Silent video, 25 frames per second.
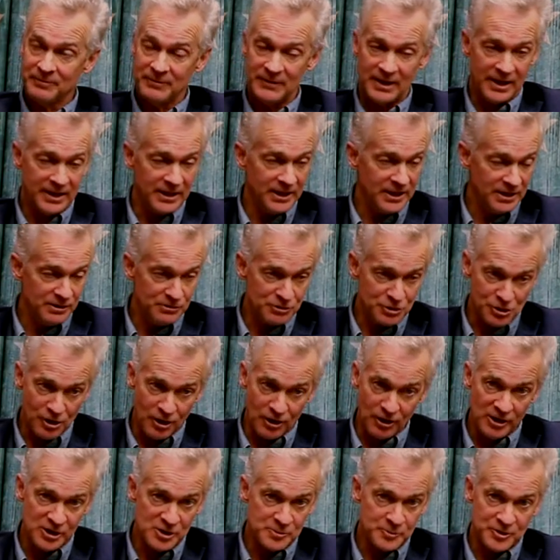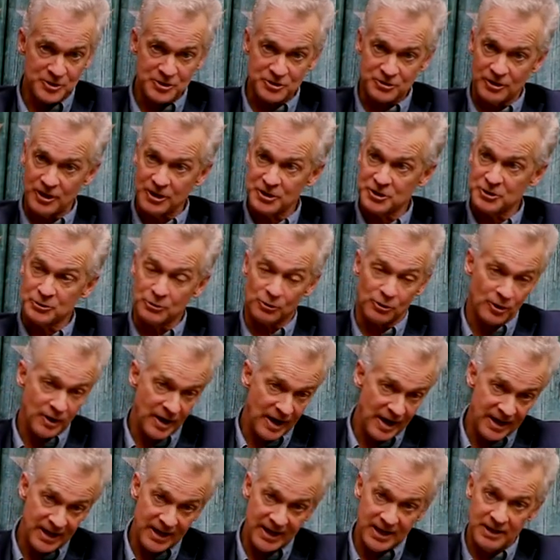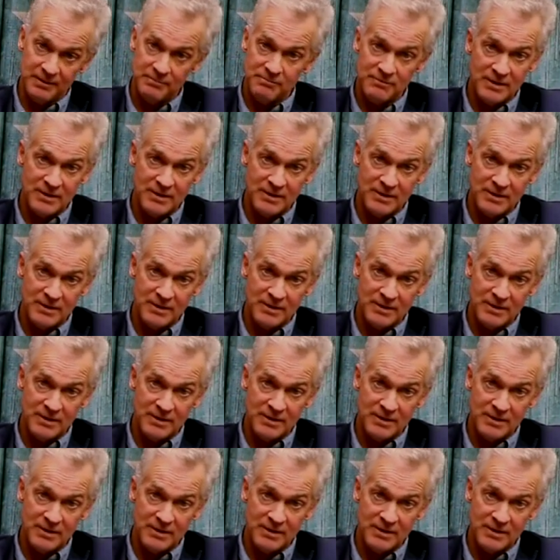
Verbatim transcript: any journalism instructor or any